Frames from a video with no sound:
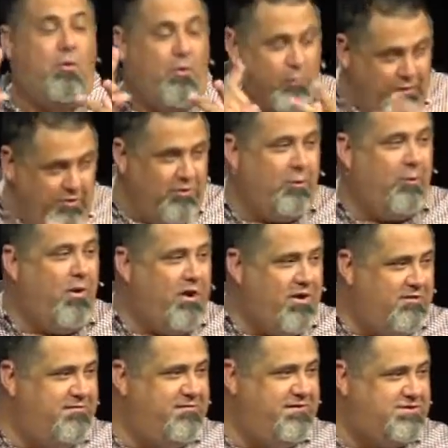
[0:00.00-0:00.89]
or in the
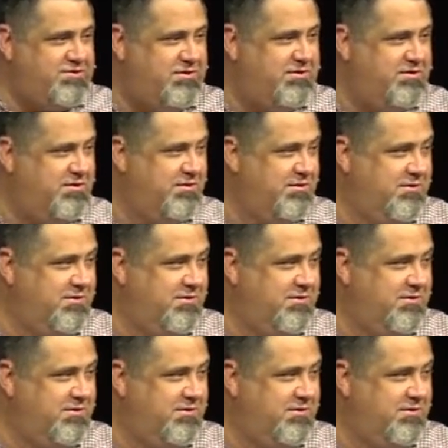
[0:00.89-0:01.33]
water fishing.